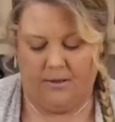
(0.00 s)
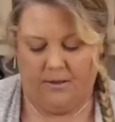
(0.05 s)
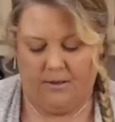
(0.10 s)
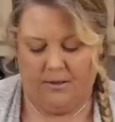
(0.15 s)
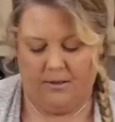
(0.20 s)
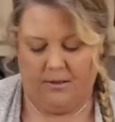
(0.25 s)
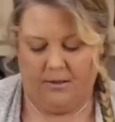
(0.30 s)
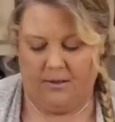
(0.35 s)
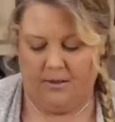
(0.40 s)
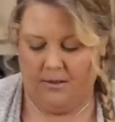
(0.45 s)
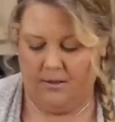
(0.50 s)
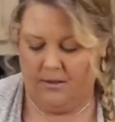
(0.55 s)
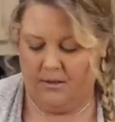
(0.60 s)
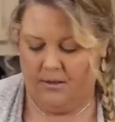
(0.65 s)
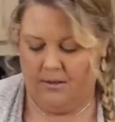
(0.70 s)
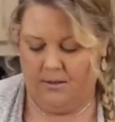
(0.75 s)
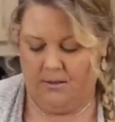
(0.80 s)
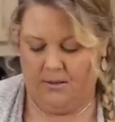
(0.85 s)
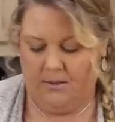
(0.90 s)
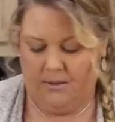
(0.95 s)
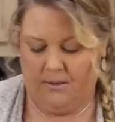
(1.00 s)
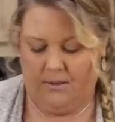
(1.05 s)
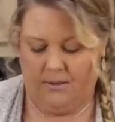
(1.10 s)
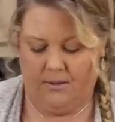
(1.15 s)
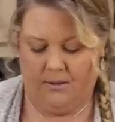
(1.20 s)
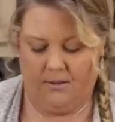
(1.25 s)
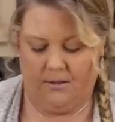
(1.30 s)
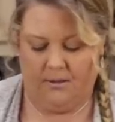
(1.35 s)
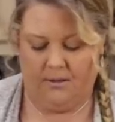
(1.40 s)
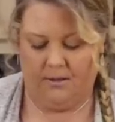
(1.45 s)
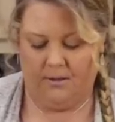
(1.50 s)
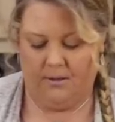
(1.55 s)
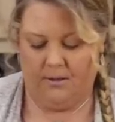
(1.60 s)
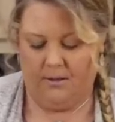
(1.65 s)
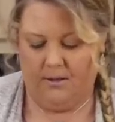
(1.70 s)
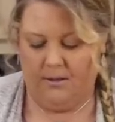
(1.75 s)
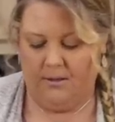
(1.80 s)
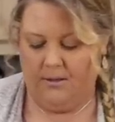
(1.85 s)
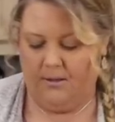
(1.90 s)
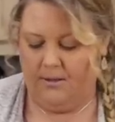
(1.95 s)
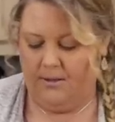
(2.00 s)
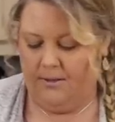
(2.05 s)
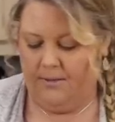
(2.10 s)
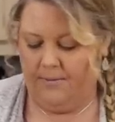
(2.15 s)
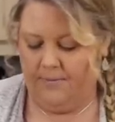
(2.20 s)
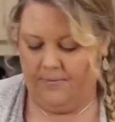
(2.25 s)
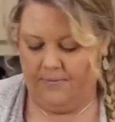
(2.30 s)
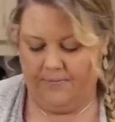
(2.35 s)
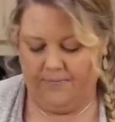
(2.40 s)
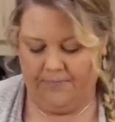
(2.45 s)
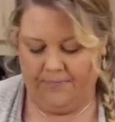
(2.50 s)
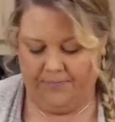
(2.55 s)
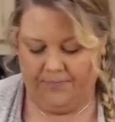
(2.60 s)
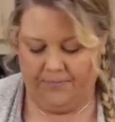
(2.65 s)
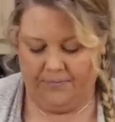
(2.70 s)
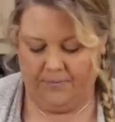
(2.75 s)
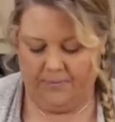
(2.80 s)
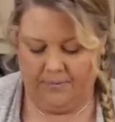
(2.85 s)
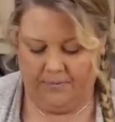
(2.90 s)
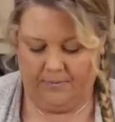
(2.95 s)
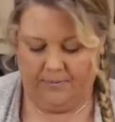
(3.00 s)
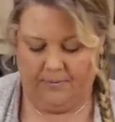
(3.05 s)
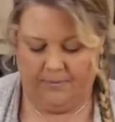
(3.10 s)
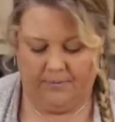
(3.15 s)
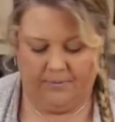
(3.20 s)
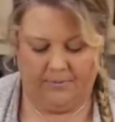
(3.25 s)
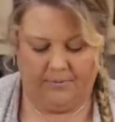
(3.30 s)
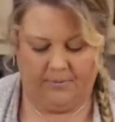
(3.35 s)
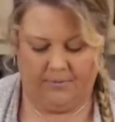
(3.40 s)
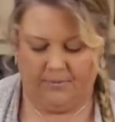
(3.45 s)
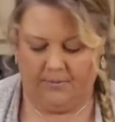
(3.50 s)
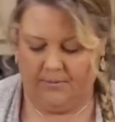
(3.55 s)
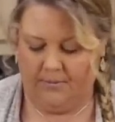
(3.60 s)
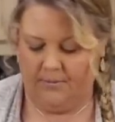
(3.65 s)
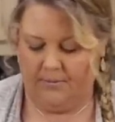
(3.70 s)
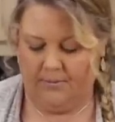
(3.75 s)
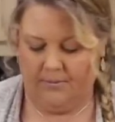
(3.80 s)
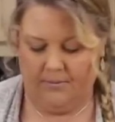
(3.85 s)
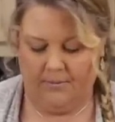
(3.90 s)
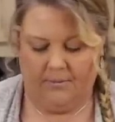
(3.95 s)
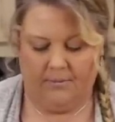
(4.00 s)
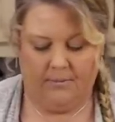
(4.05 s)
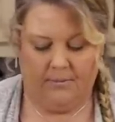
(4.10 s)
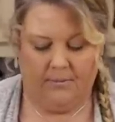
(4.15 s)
Nothing is said.